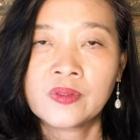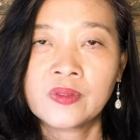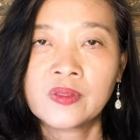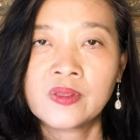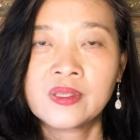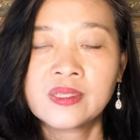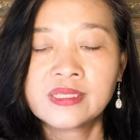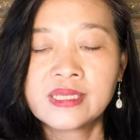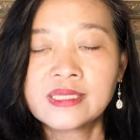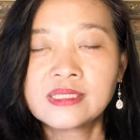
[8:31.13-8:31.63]

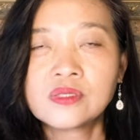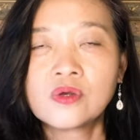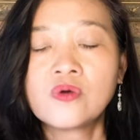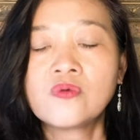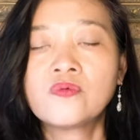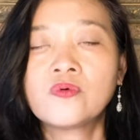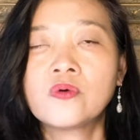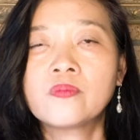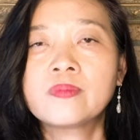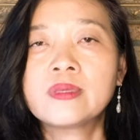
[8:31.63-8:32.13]
That's all
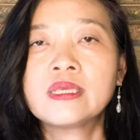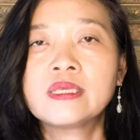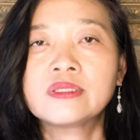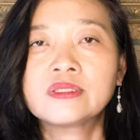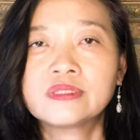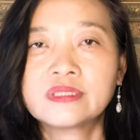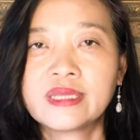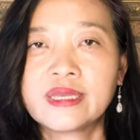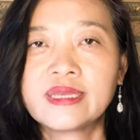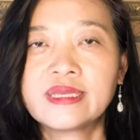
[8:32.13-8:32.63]
for me
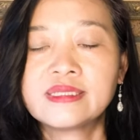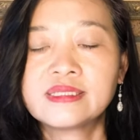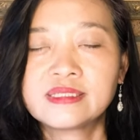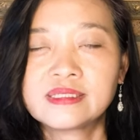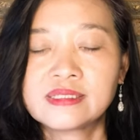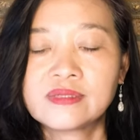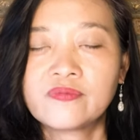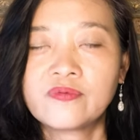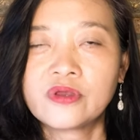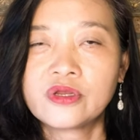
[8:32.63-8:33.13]
today. It is
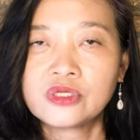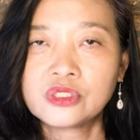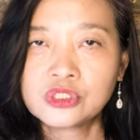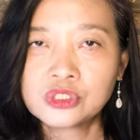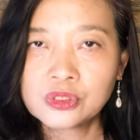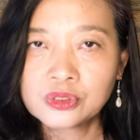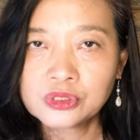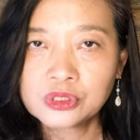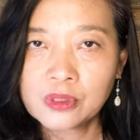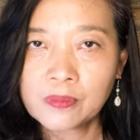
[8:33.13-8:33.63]
a very
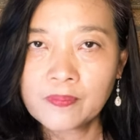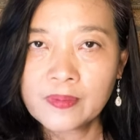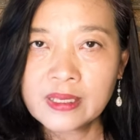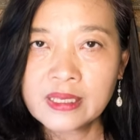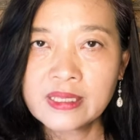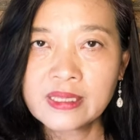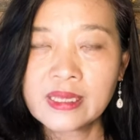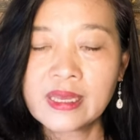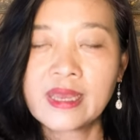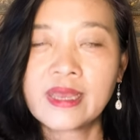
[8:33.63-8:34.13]
short topic,
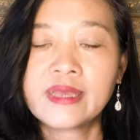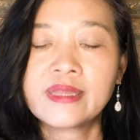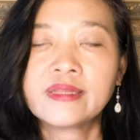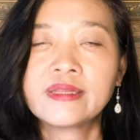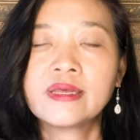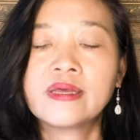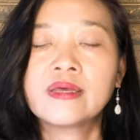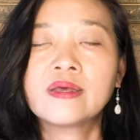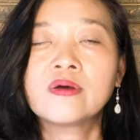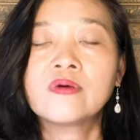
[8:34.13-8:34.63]
and
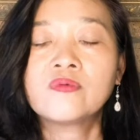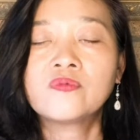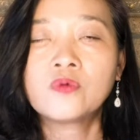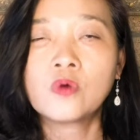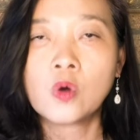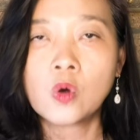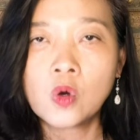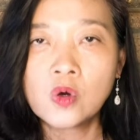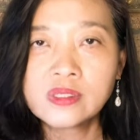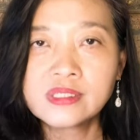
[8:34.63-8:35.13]
for
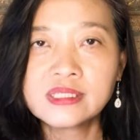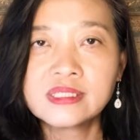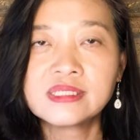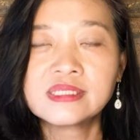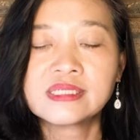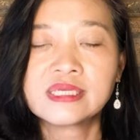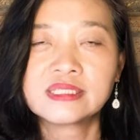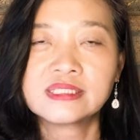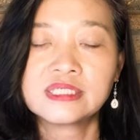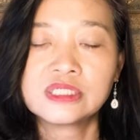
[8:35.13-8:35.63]
awesome
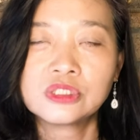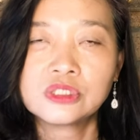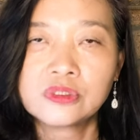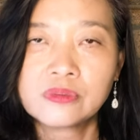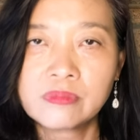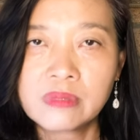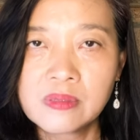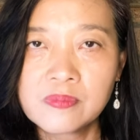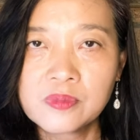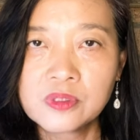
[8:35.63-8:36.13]
suggestion,
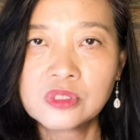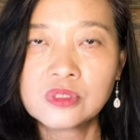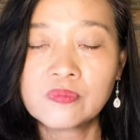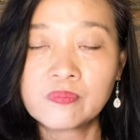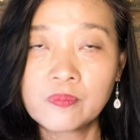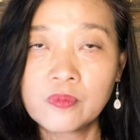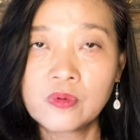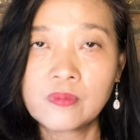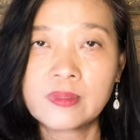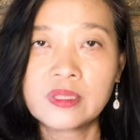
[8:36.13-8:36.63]
remember to
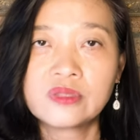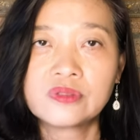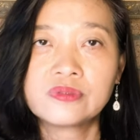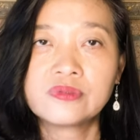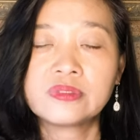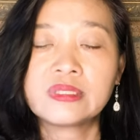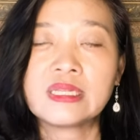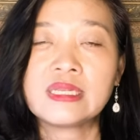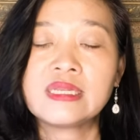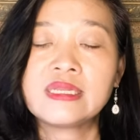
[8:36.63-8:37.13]
put me through
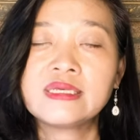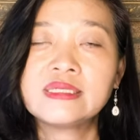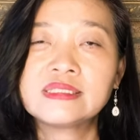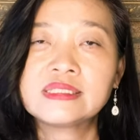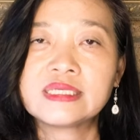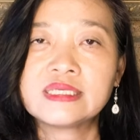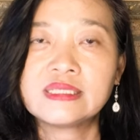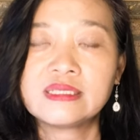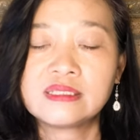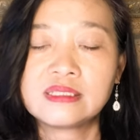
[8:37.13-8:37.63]
the links
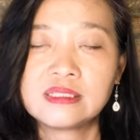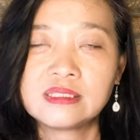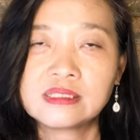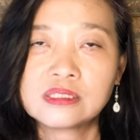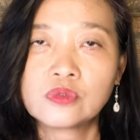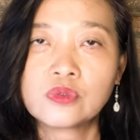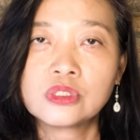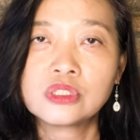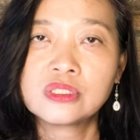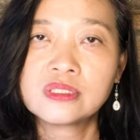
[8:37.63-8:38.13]
in the
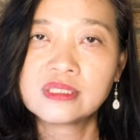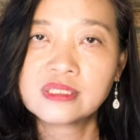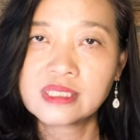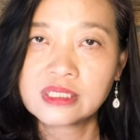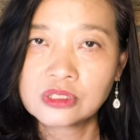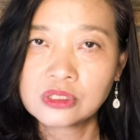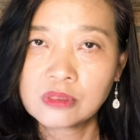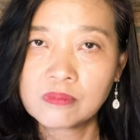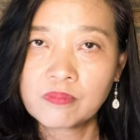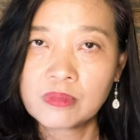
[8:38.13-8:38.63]
description
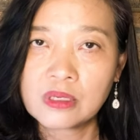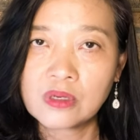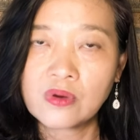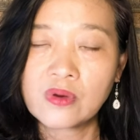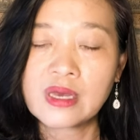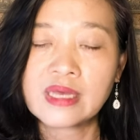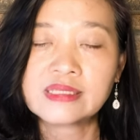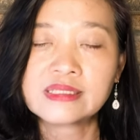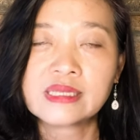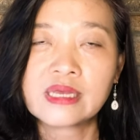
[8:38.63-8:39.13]
section below,
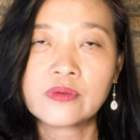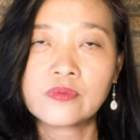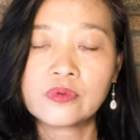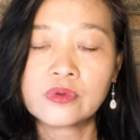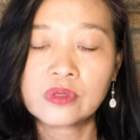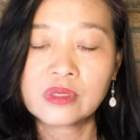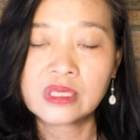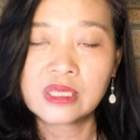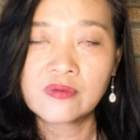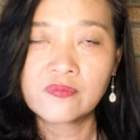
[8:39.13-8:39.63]
as I will
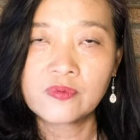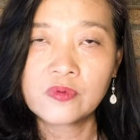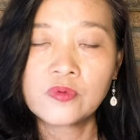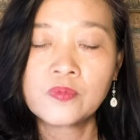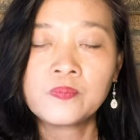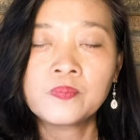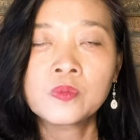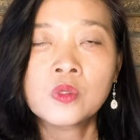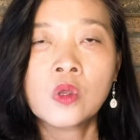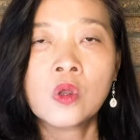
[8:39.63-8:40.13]
give you
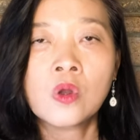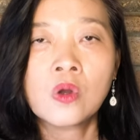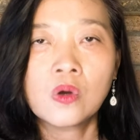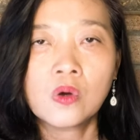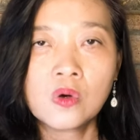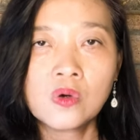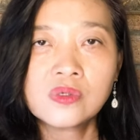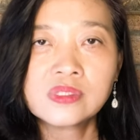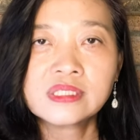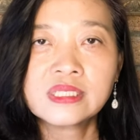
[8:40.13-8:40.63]

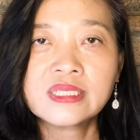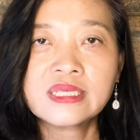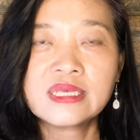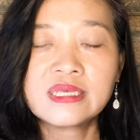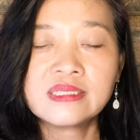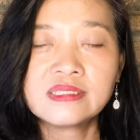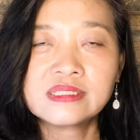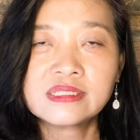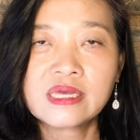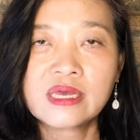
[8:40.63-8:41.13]
awesome
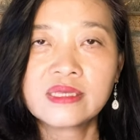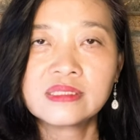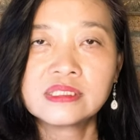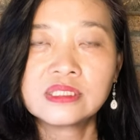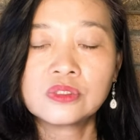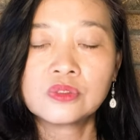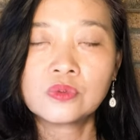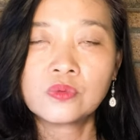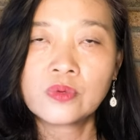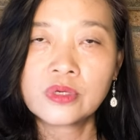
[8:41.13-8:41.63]
insights
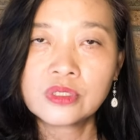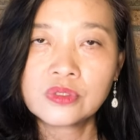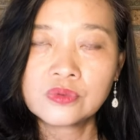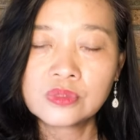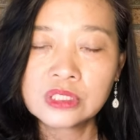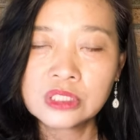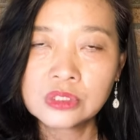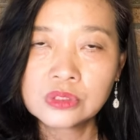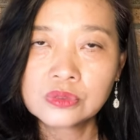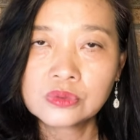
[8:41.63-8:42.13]
into what you
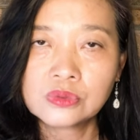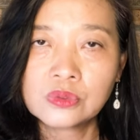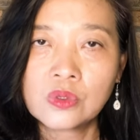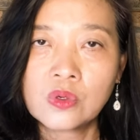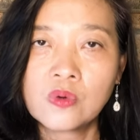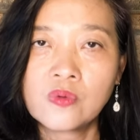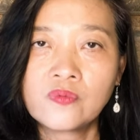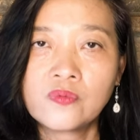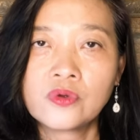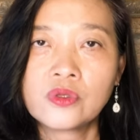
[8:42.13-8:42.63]
need to know
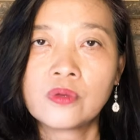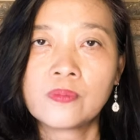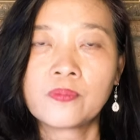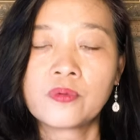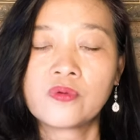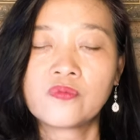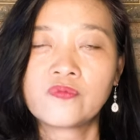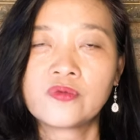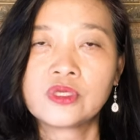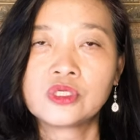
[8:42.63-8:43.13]
for your
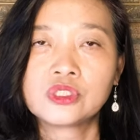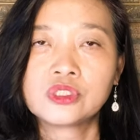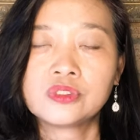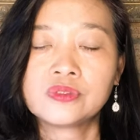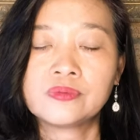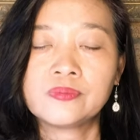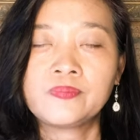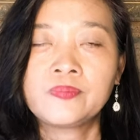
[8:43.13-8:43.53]
profession.